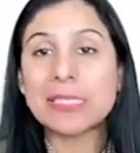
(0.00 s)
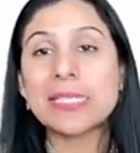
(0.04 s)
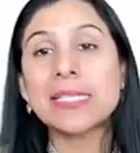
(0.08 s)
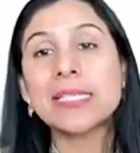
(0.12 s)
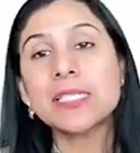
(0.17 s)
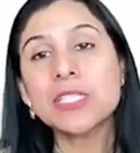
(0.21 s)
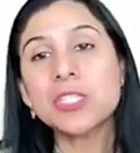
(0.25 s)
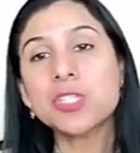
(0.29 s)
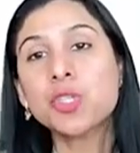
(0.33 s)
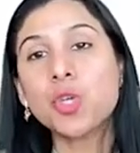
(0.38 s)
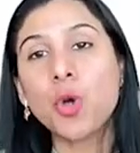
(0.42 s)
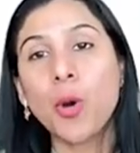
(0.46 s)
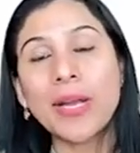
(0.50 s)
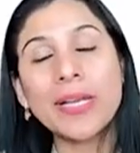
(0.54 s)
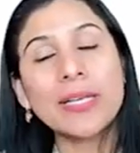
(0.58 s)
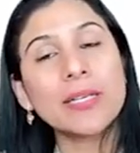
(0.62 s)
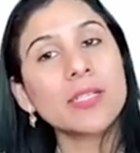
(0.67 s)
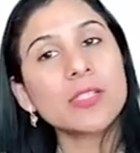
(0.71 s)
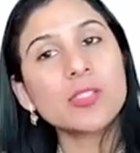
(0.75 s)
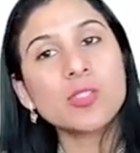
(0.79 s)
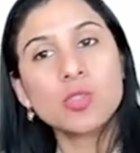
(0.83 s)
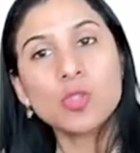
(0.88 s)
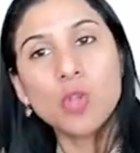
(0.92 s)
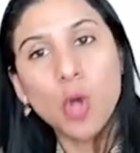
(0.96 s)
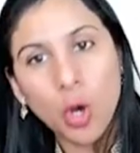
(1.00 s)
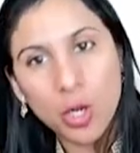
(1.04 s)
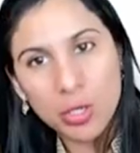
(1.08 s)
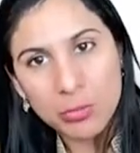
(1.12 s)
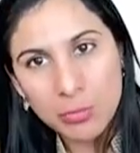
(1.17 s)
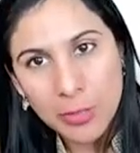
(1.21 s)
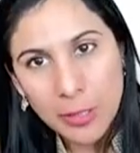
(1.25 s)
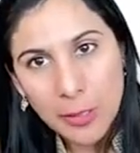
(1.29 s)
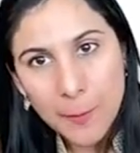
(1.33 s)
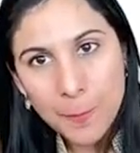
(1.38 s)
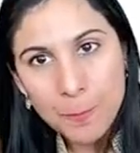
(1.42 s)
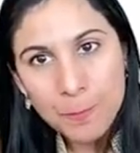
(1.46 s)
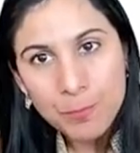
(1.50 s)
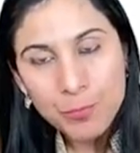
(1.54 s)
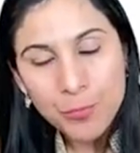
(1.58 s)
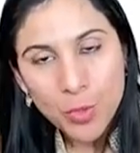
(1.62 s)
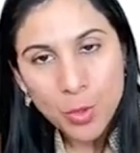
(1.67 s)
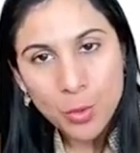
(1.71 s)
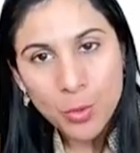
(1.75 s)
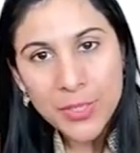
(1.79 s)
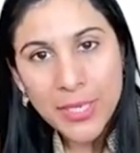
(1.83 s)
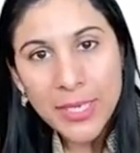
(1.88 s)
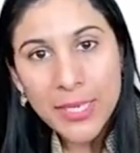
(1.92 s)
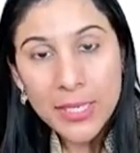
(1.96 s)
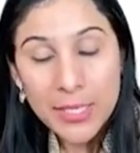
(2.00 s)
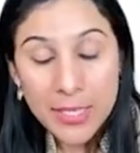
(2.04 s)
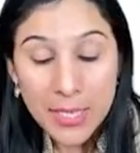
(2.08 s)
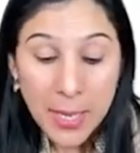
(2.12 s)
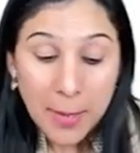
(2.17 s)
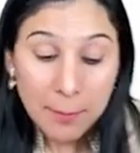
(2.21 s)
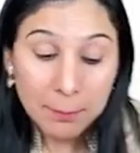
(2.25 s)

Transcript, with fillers: This joint is normal. Okay.